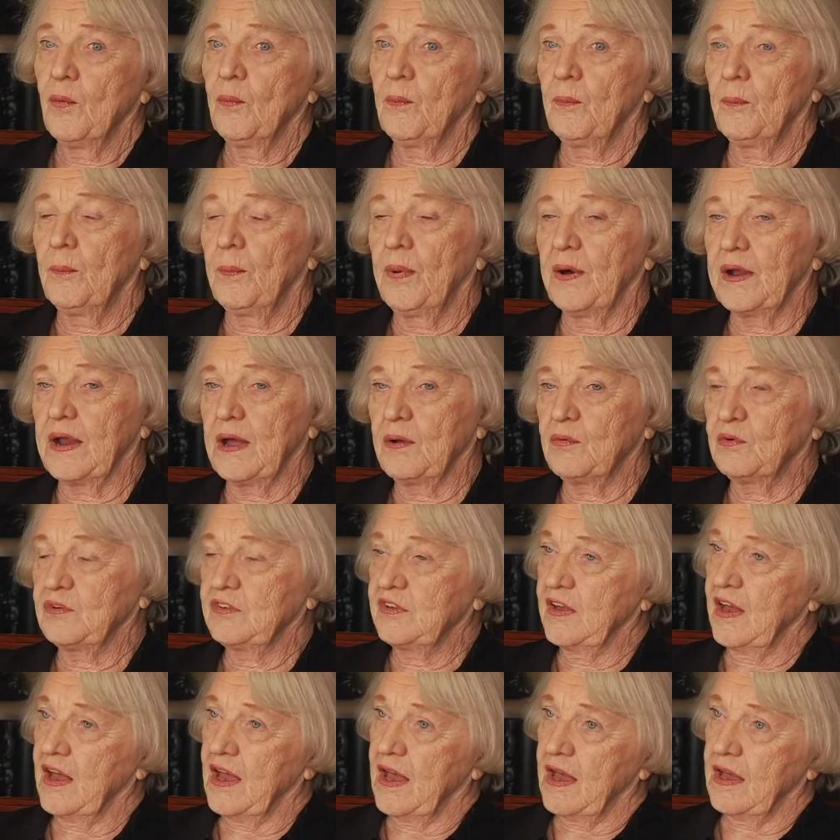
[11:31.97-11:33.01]
But I was
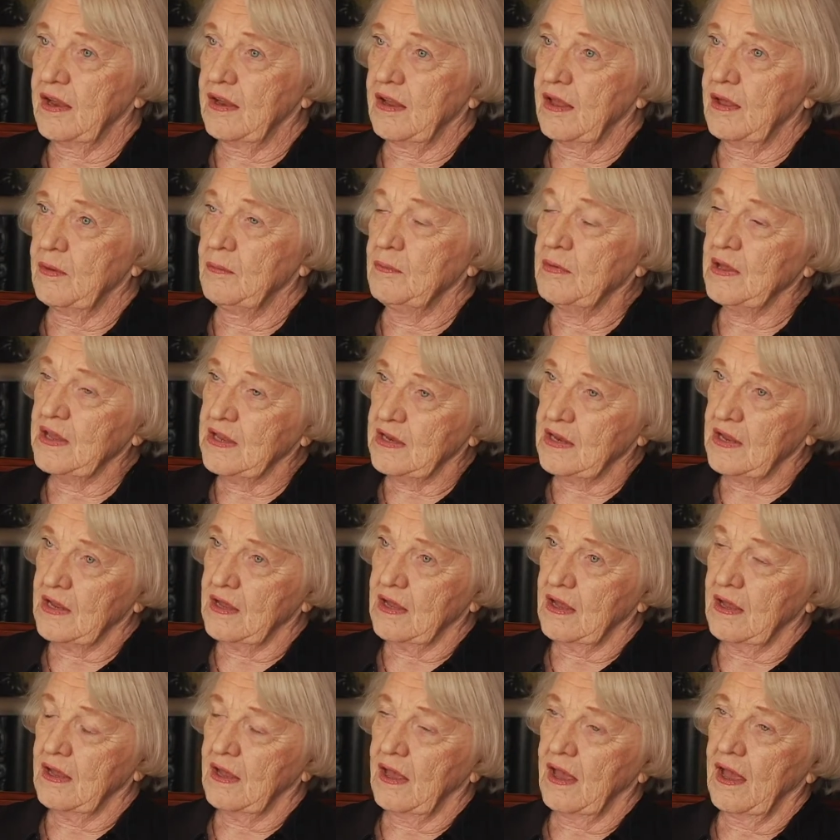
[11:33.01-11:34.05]
at a
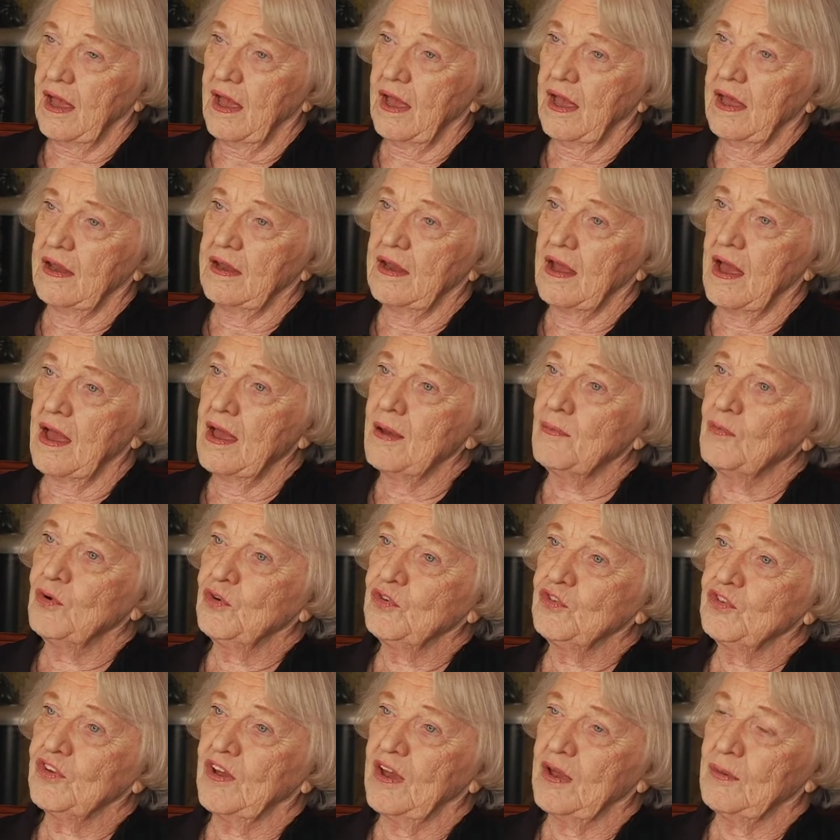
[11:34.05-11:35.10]
meeting, and
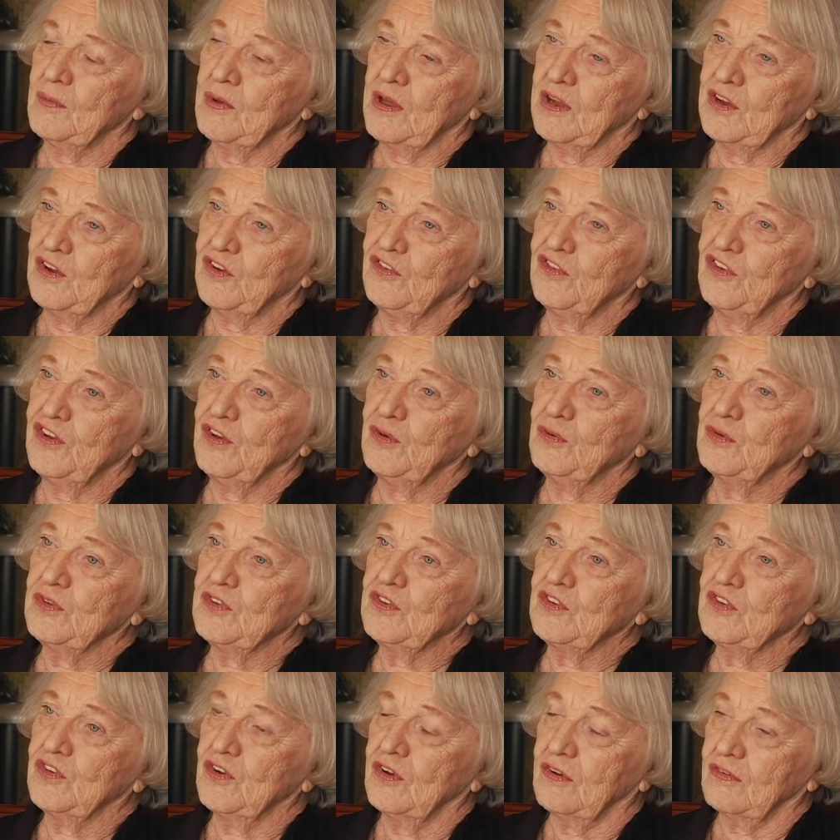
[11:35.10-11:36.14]
Nyamush came in, and she was
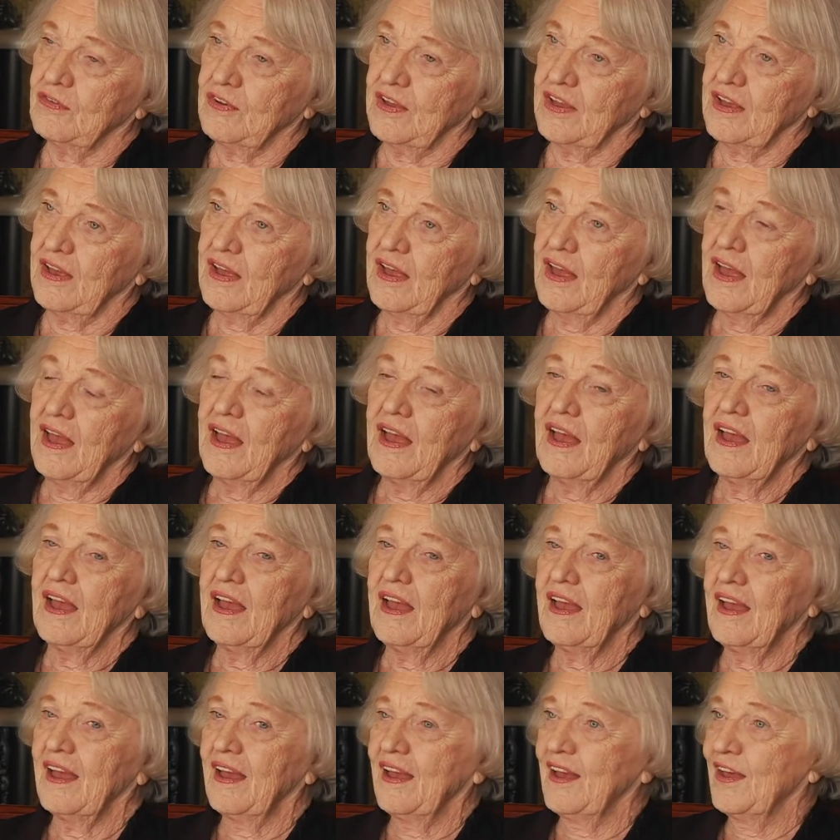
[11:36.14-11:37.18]
serving.
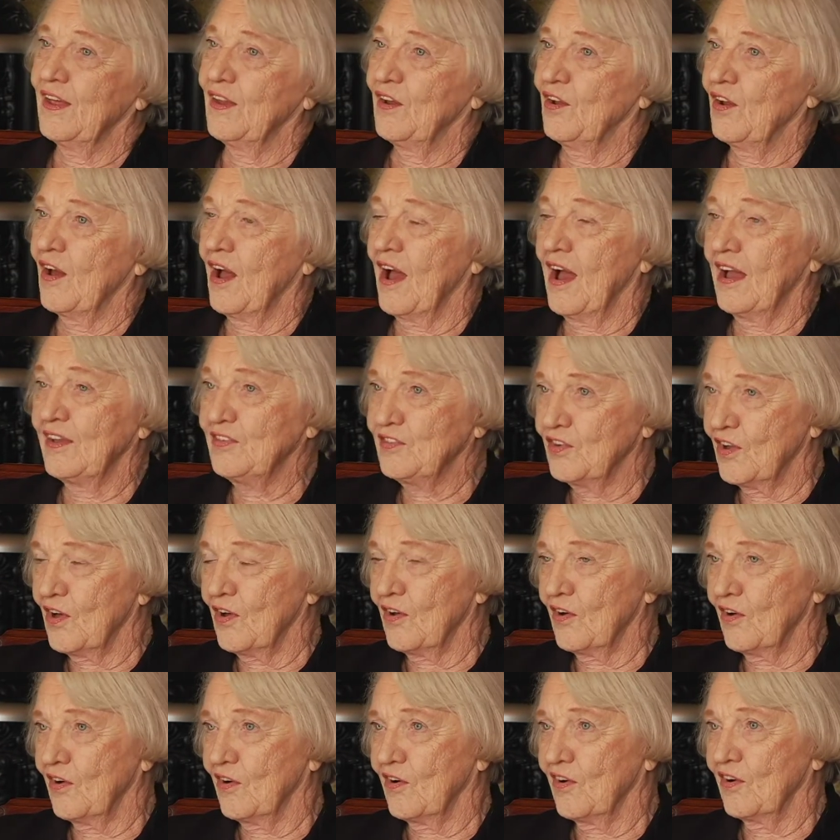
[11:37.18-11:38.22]
And I
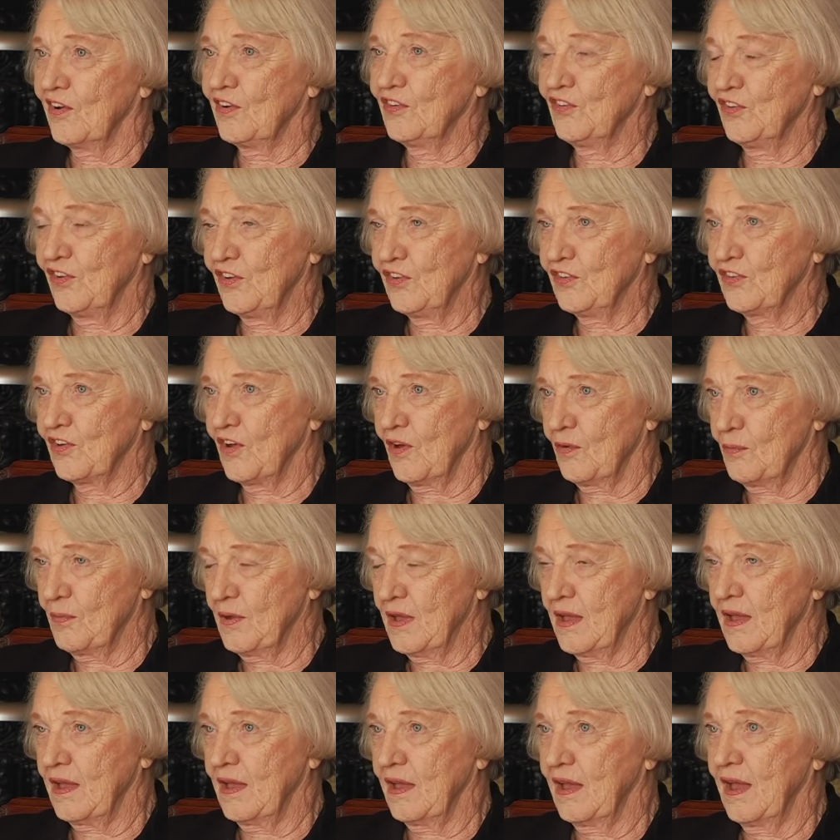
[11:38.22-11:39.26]
saw her, and she saw
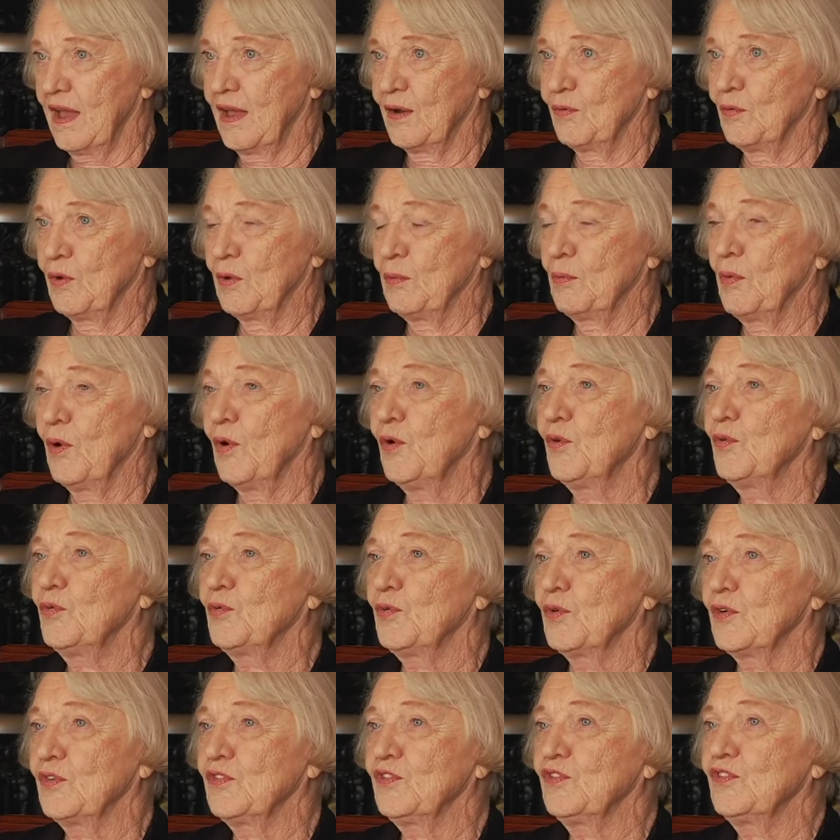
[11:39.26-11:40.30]
me, and we
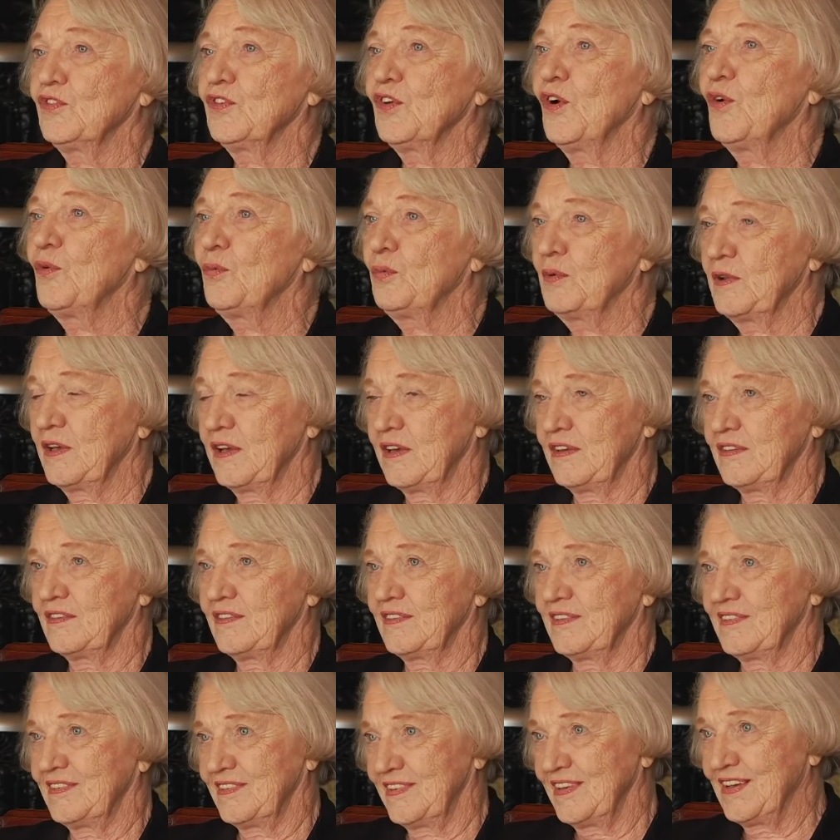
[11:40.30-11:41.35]
both were so
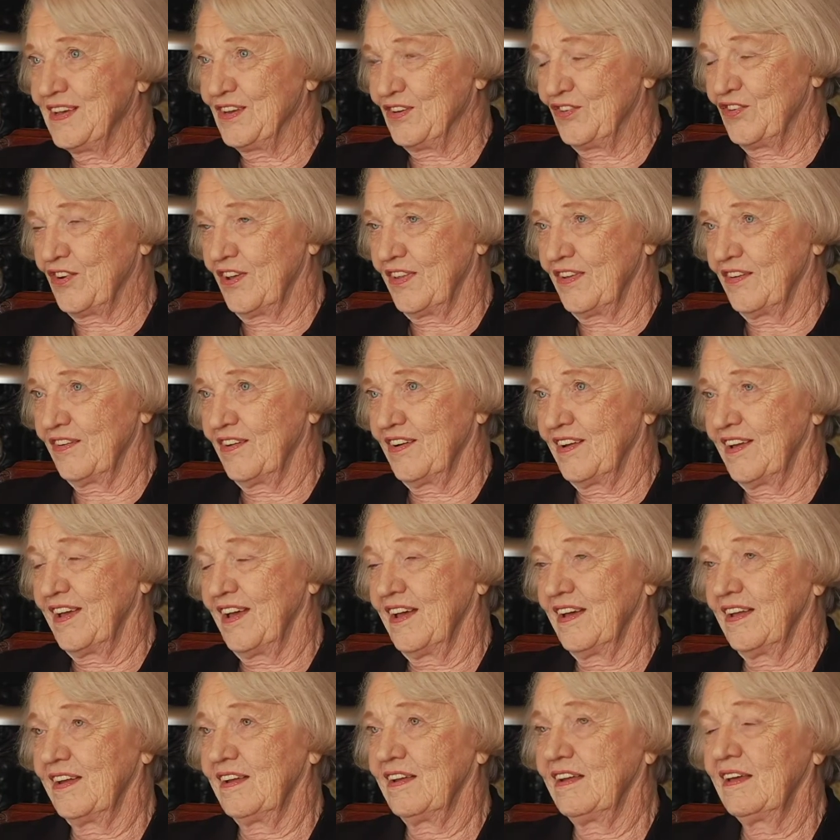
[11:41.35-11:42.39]
pleased to see each other
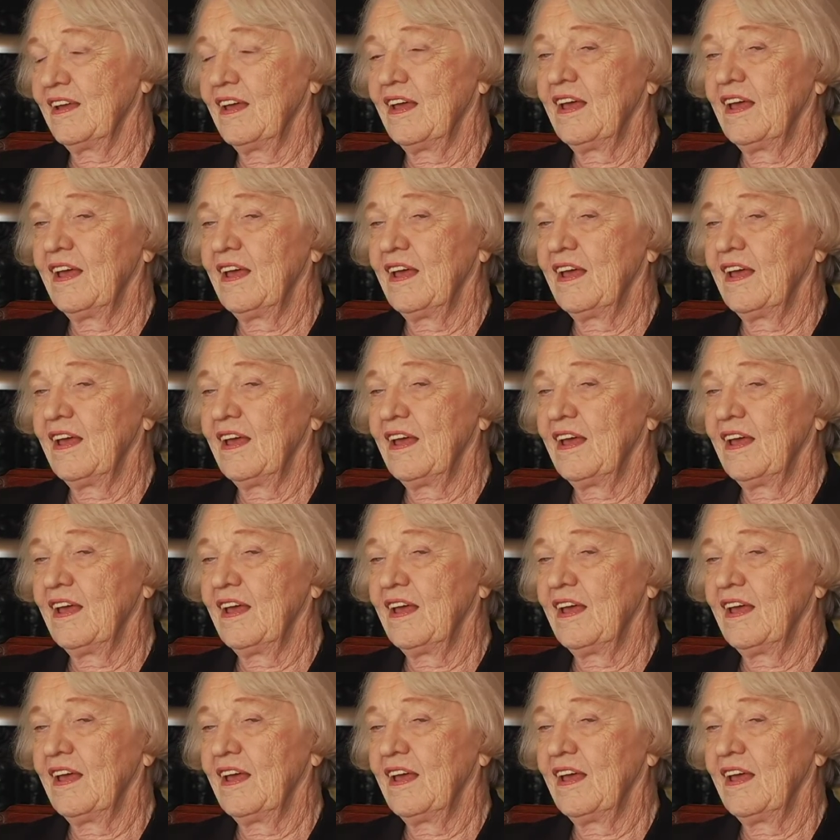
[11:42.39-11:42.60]
again.